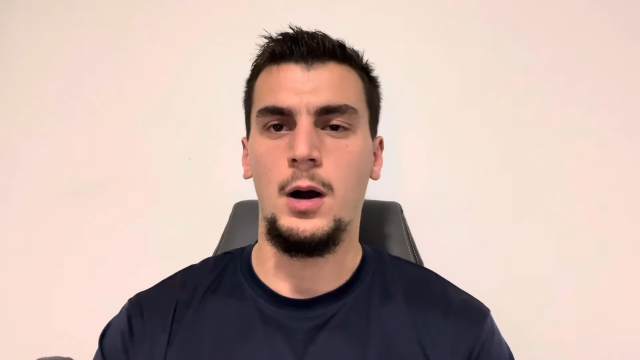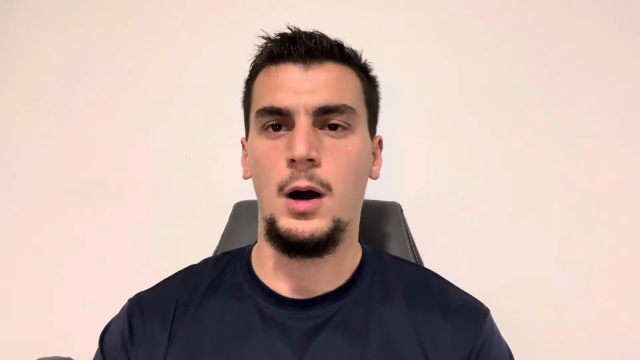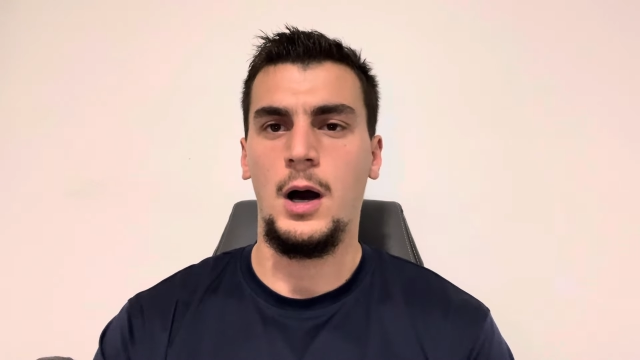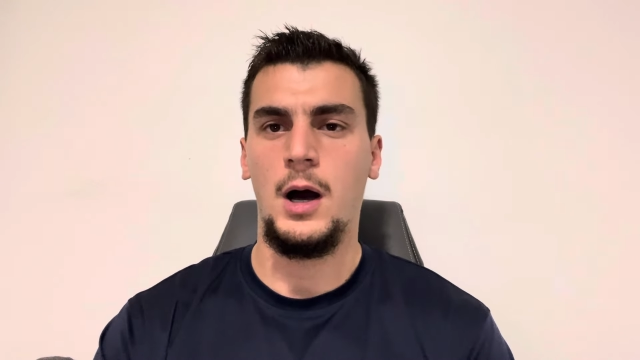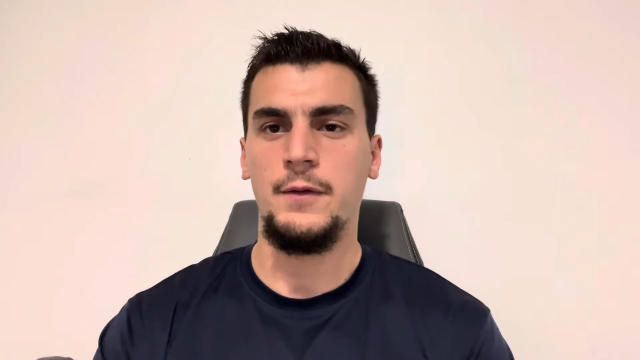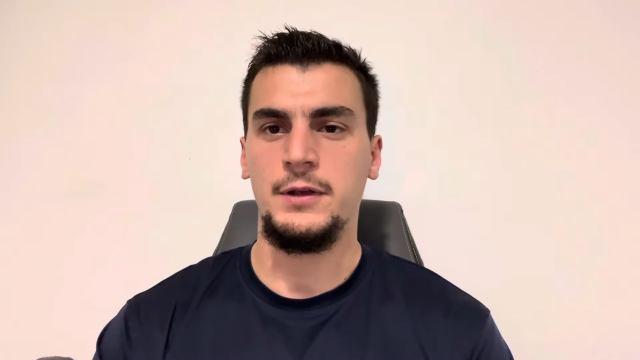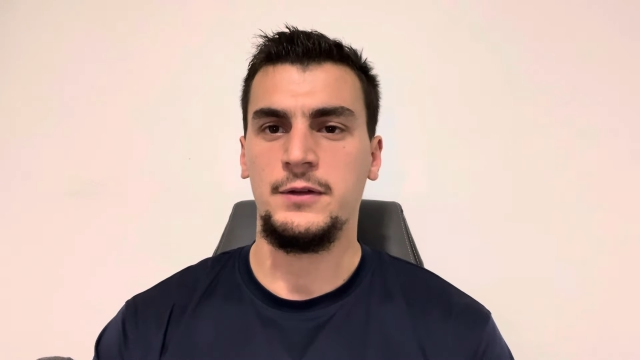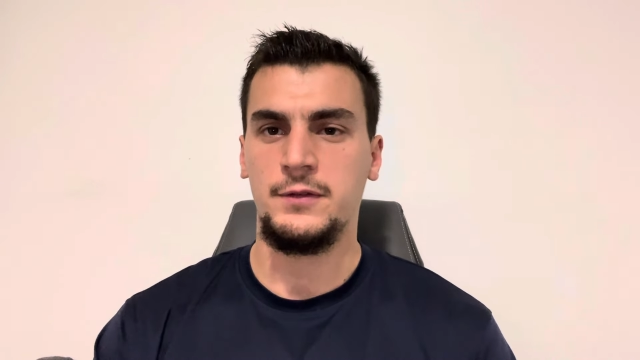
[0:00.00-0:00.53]

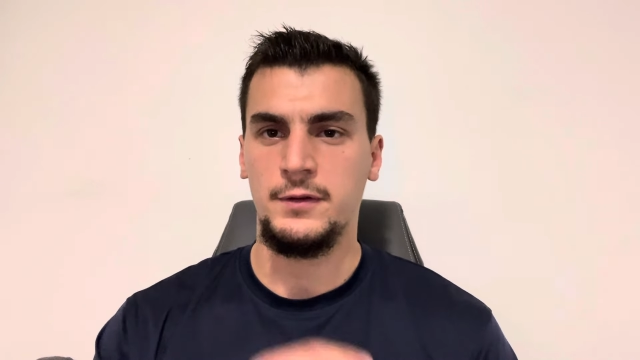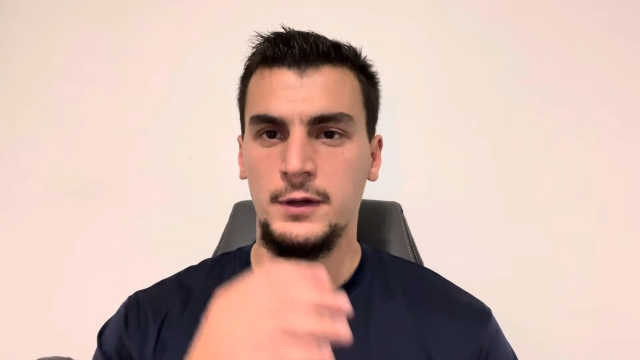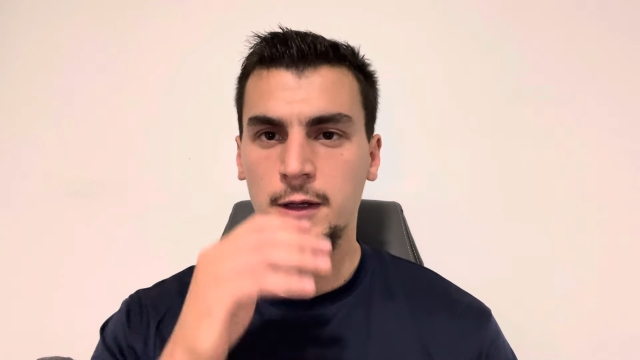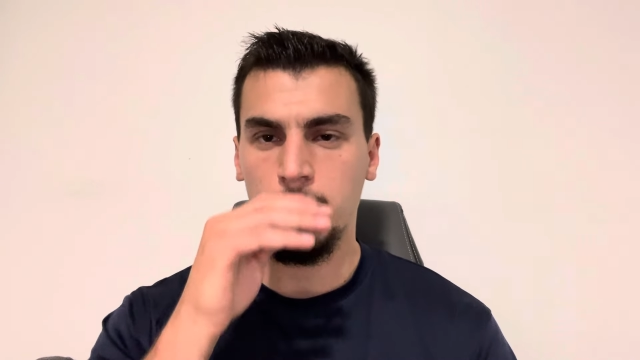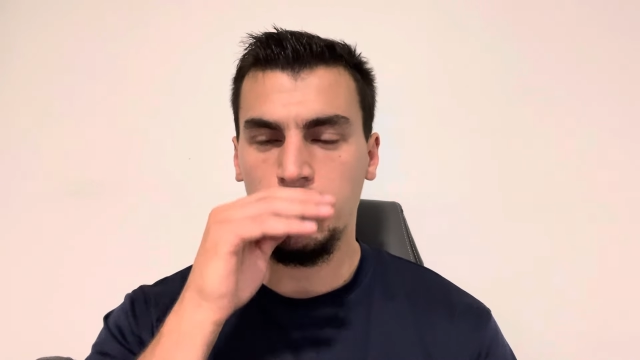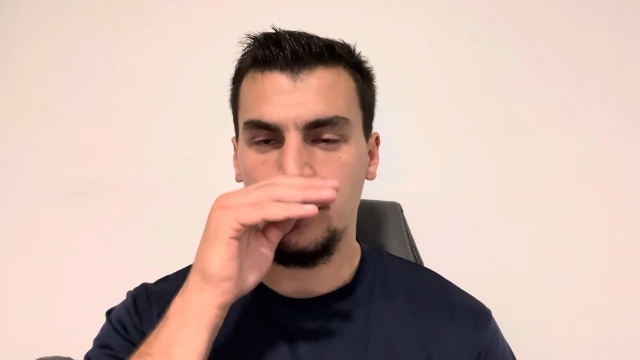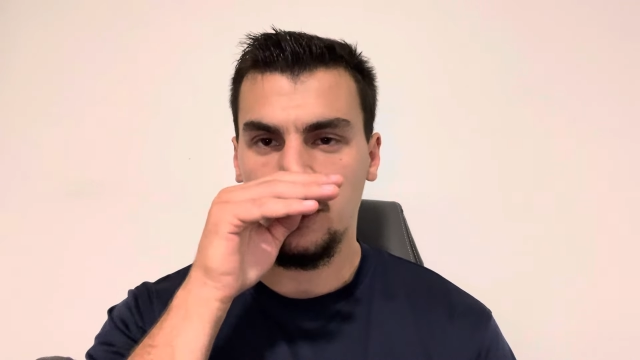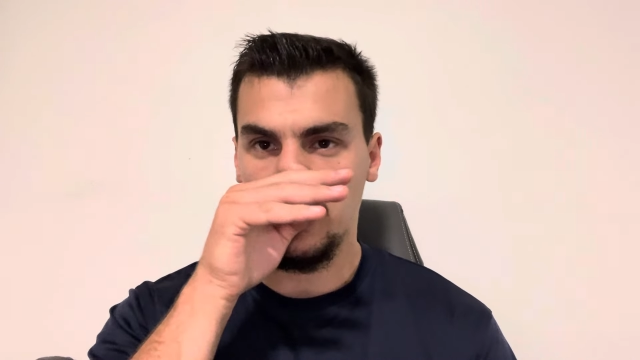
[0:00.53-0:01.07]

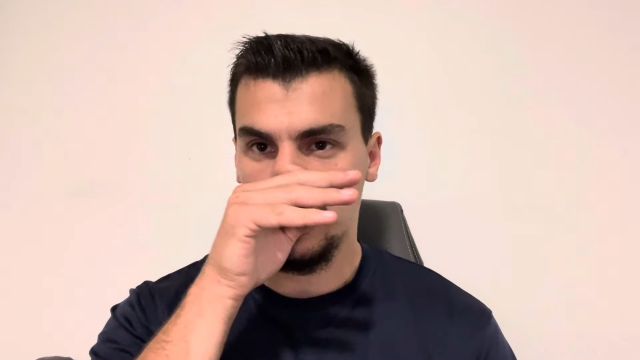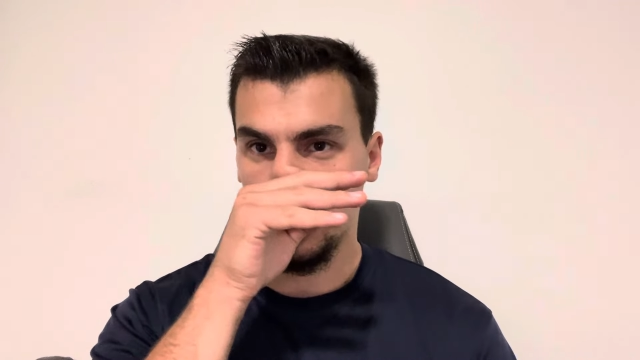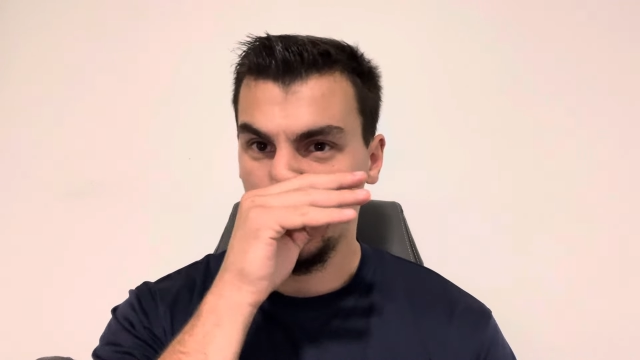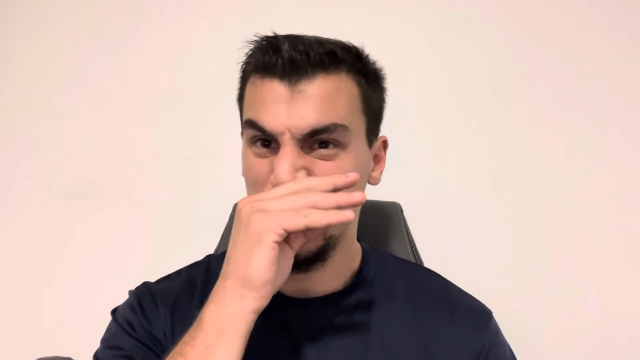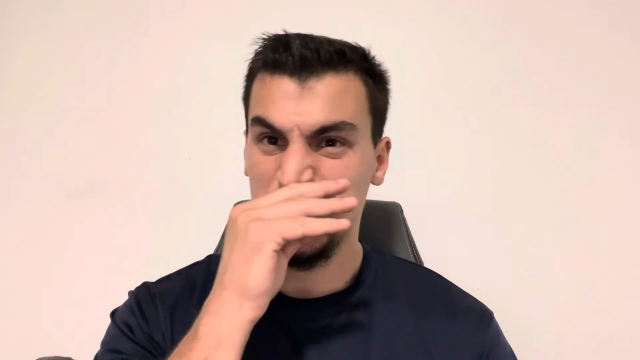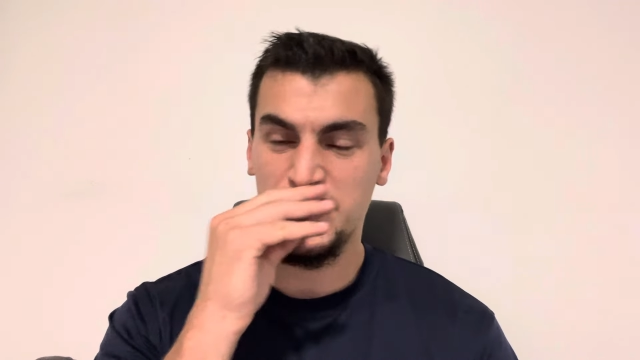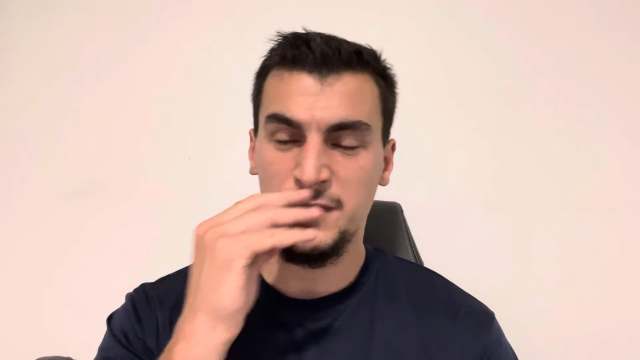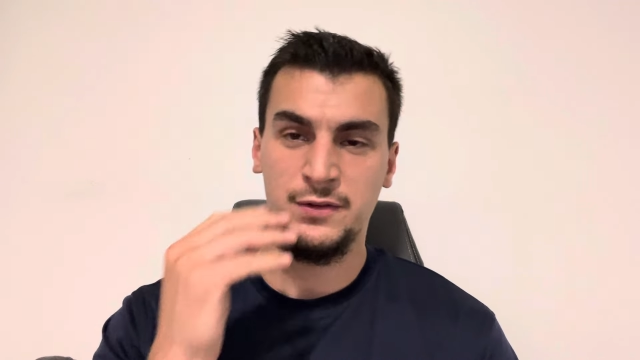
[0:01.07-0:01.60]
obviously
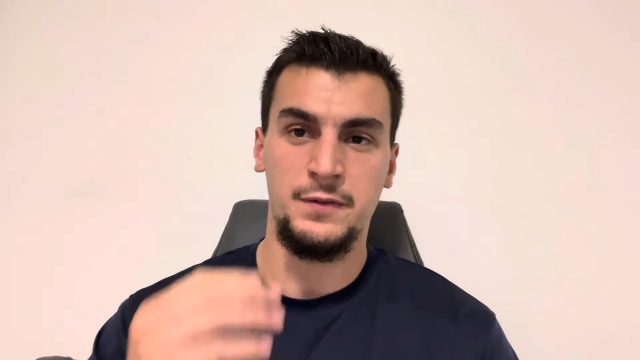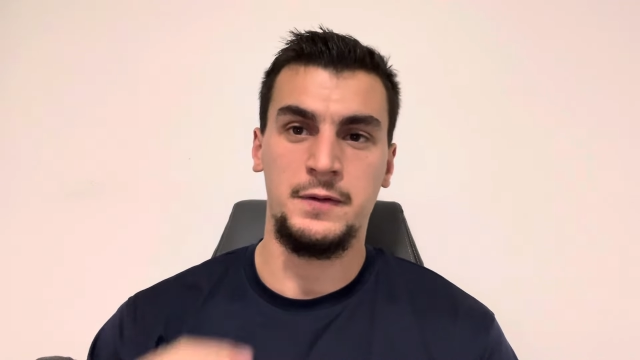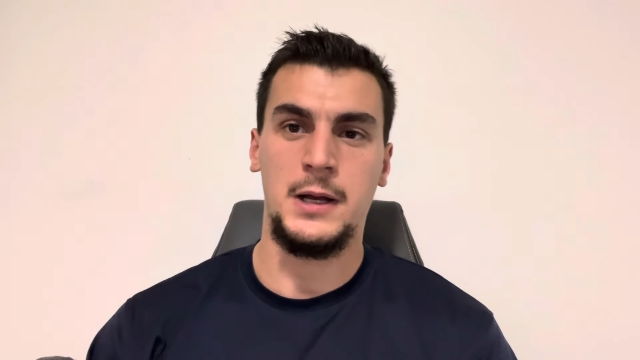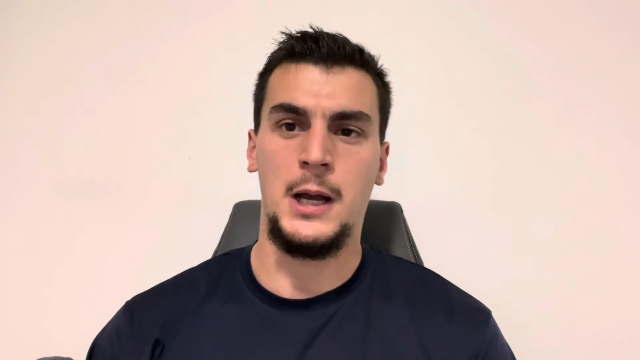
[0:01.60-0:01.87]
creatures of